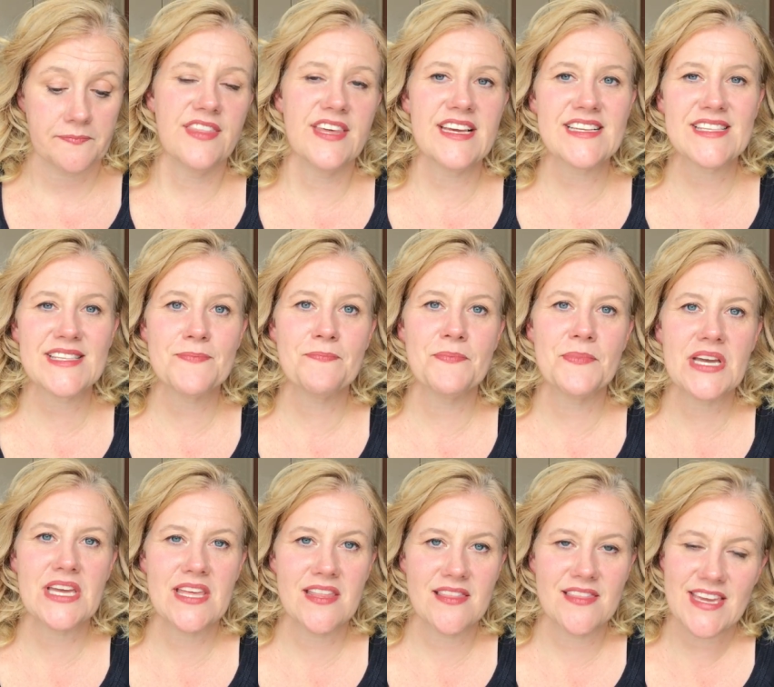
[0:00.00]
This
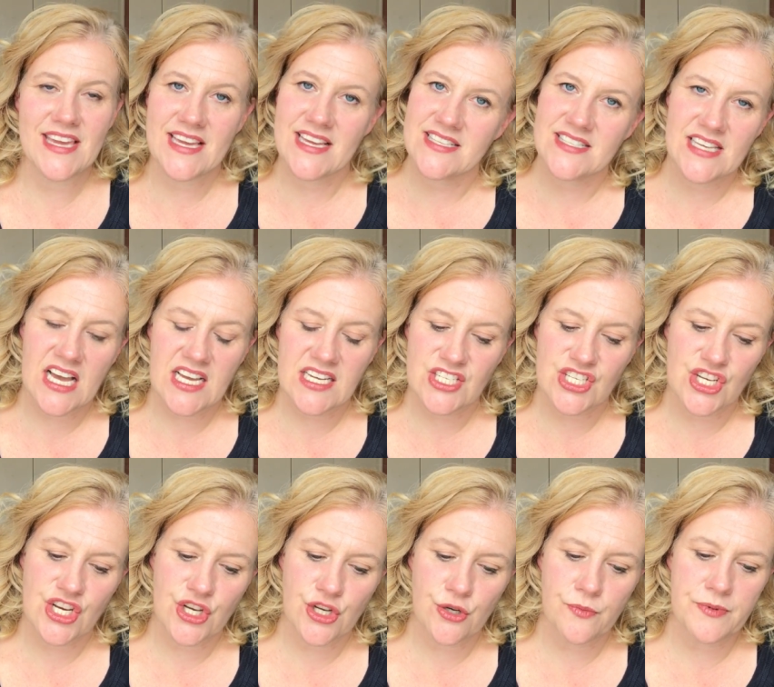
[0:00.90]
month is
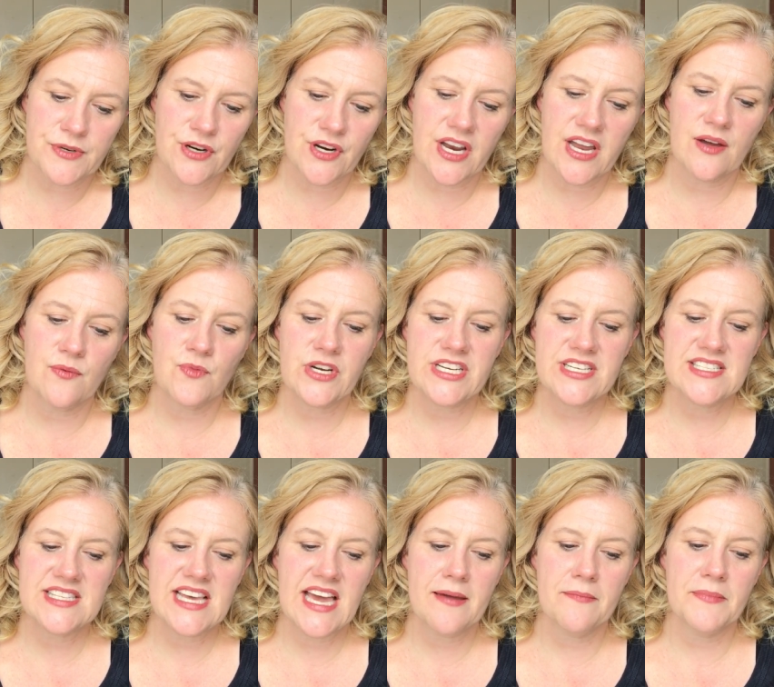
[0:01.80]
October, and what does
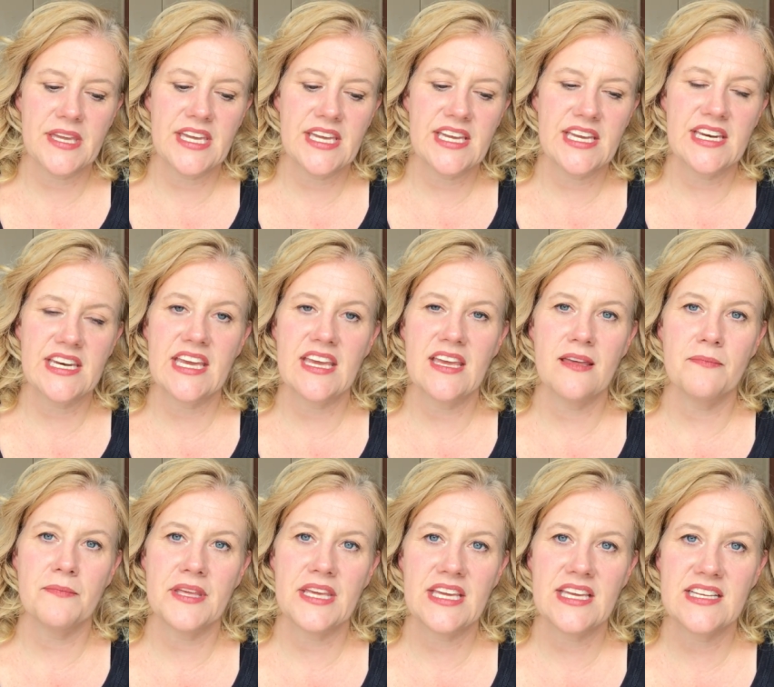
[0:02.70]
that mean?
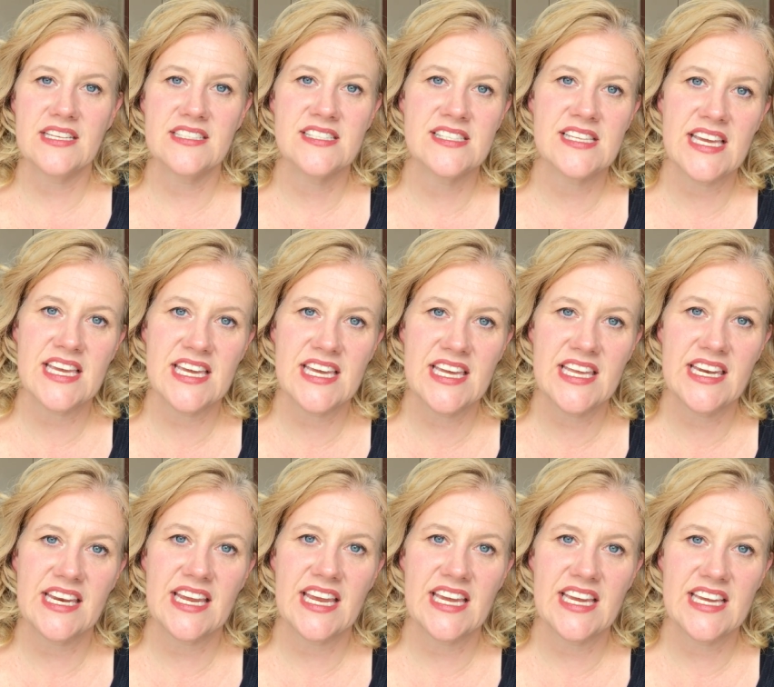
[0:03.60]
It means
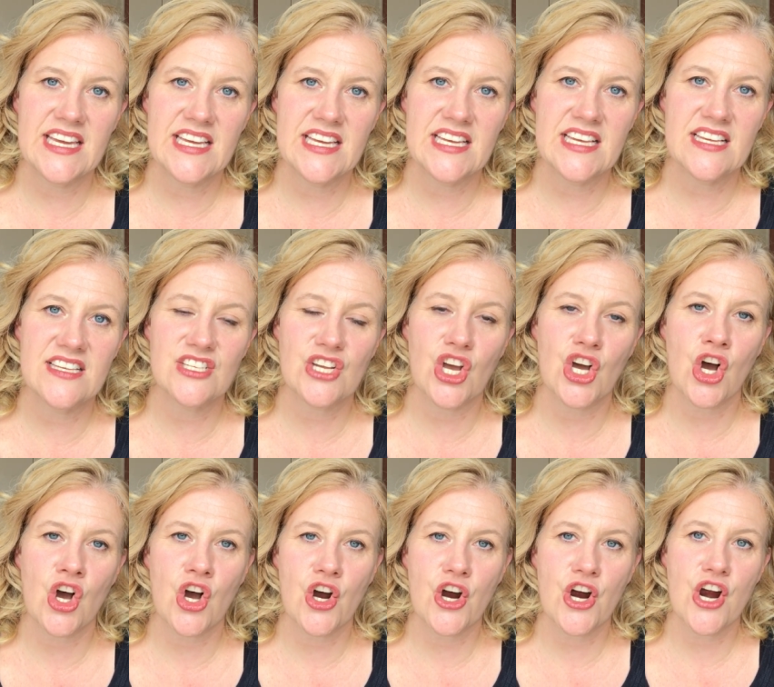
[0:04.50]
it is
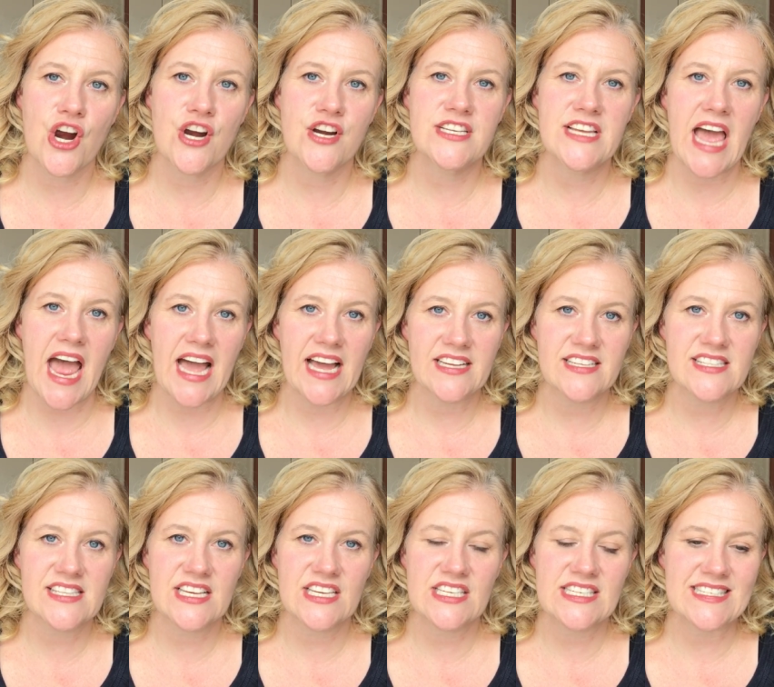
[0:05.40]
car
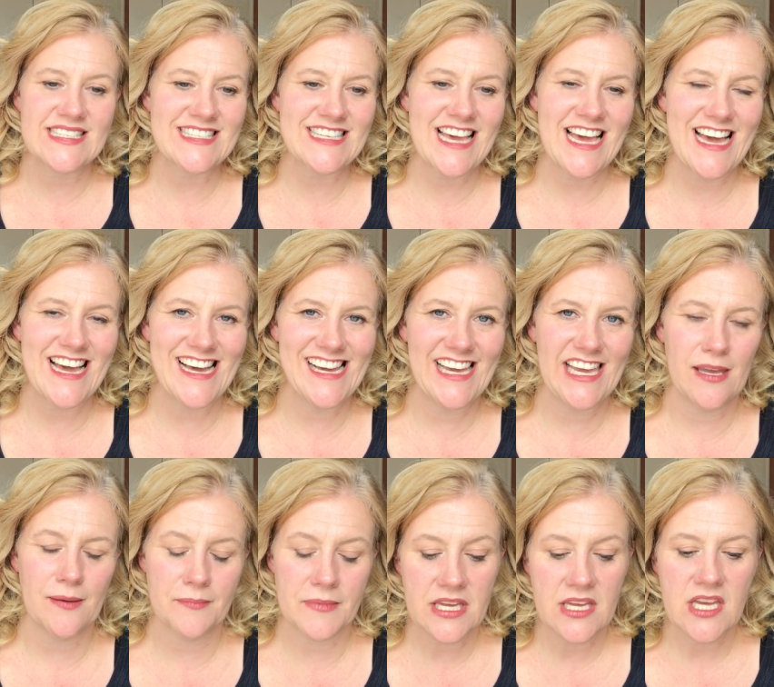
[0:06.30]
tax
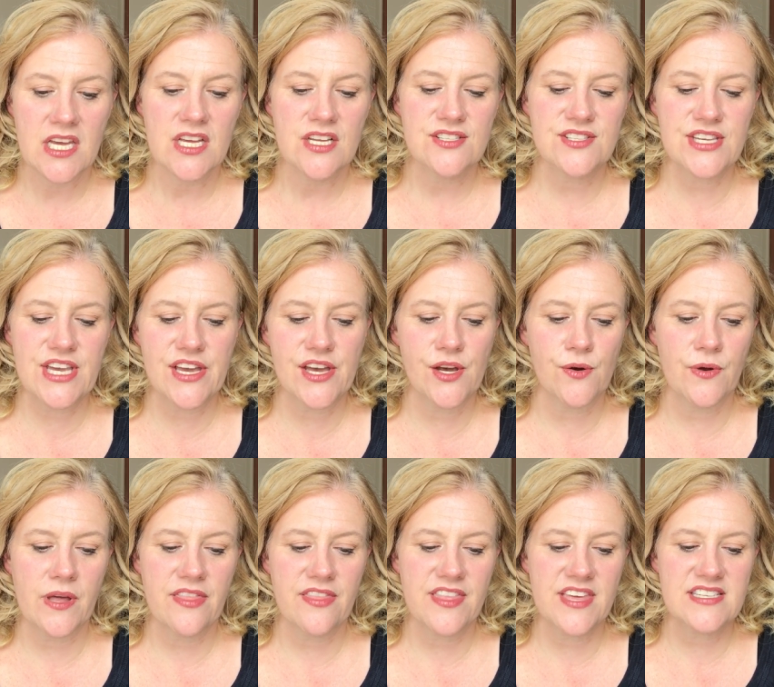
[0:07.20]
time.
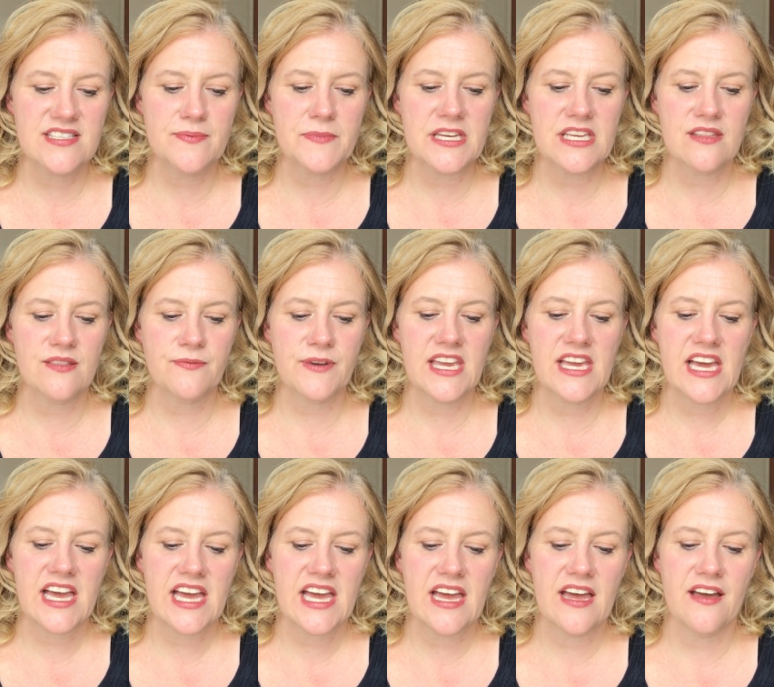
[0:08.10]
So this month we
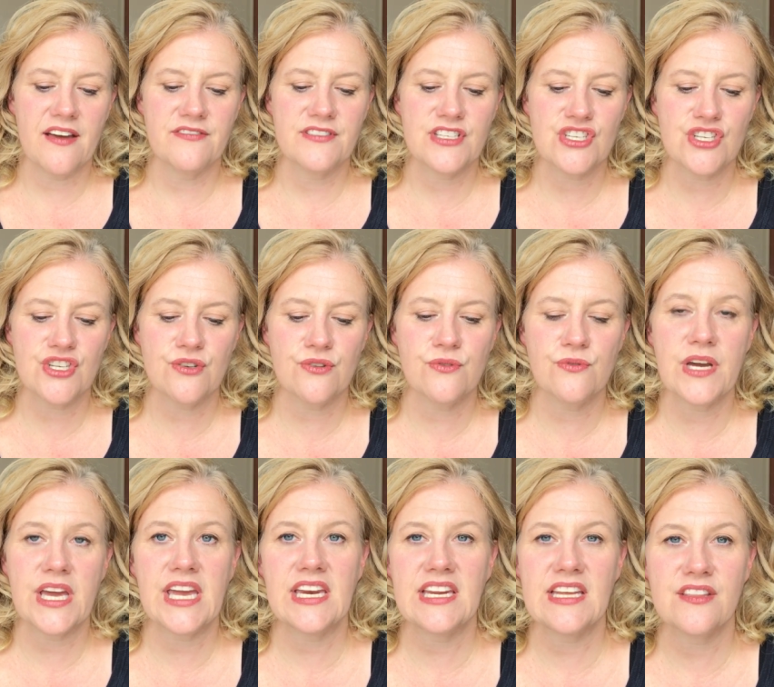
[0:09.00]
have two
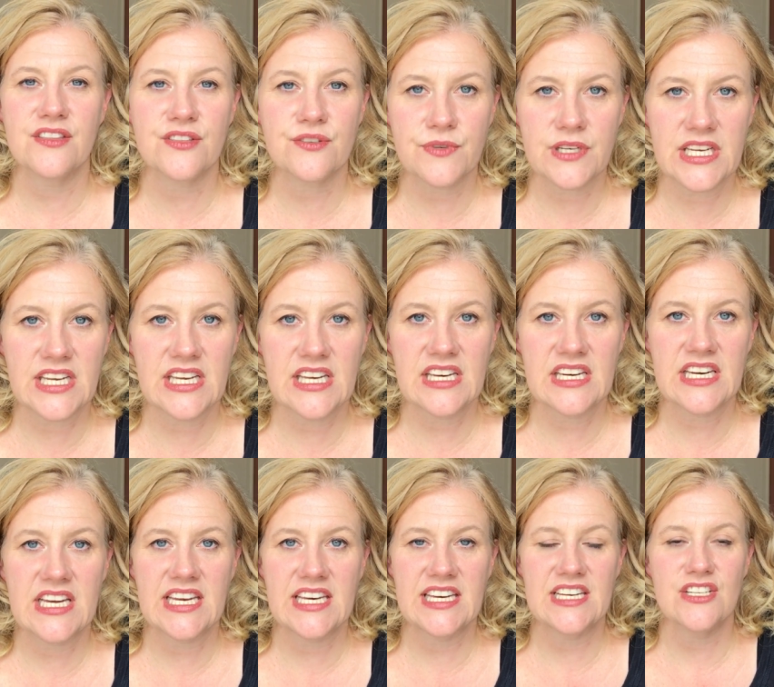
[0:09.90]
eighty-three
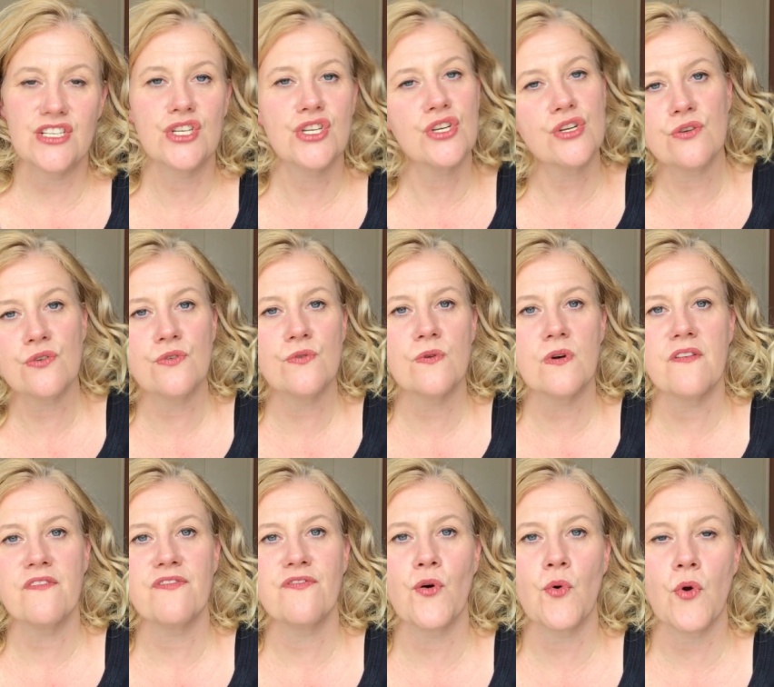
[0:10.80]
ninety-two
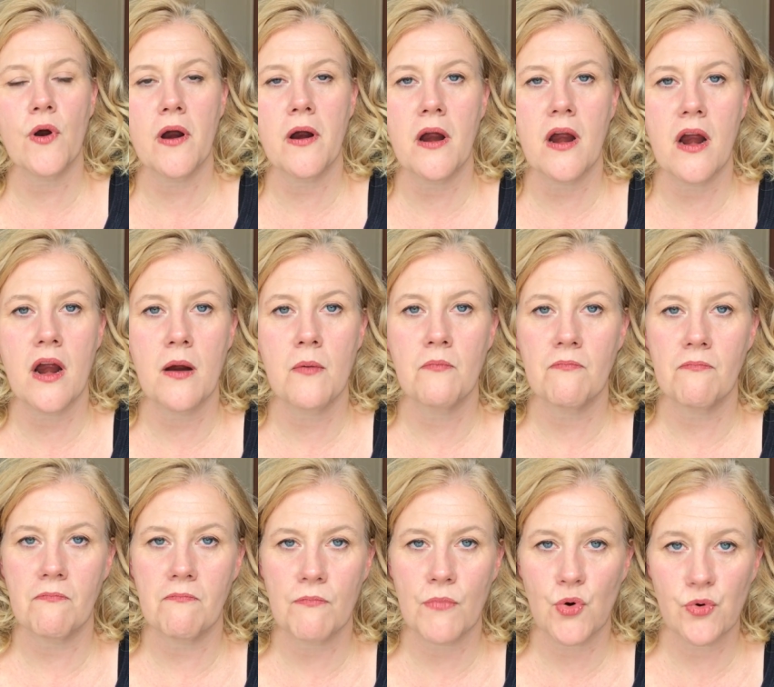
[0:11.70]
for
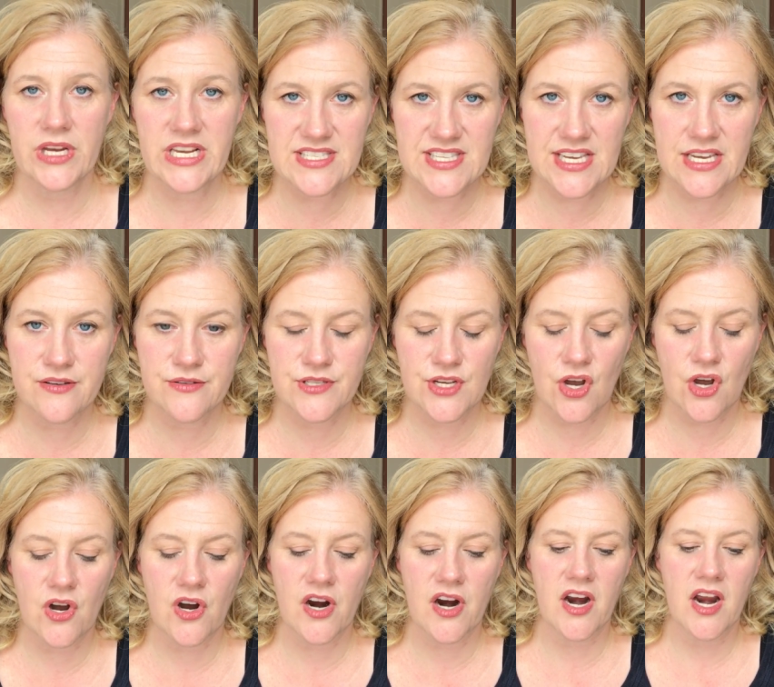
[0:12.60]
Mauricio's
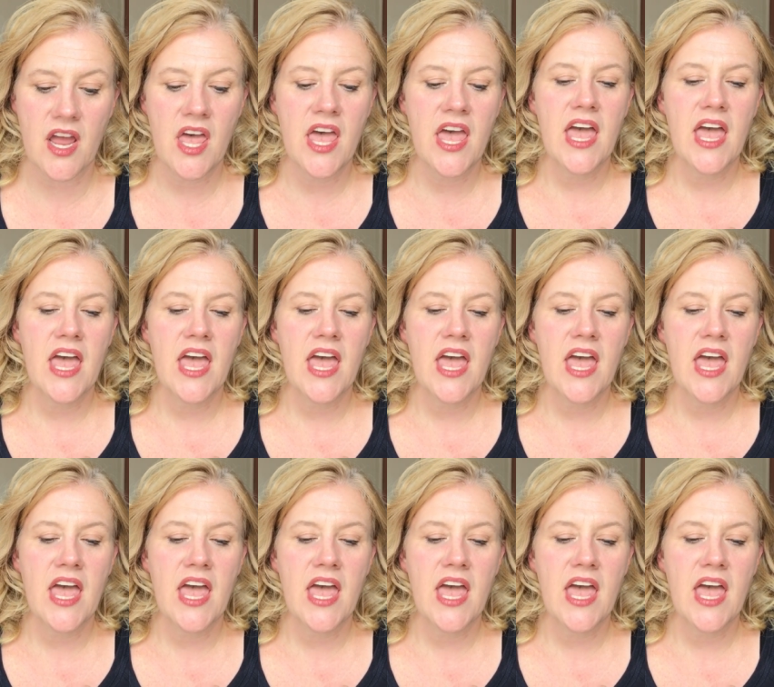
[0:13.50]
car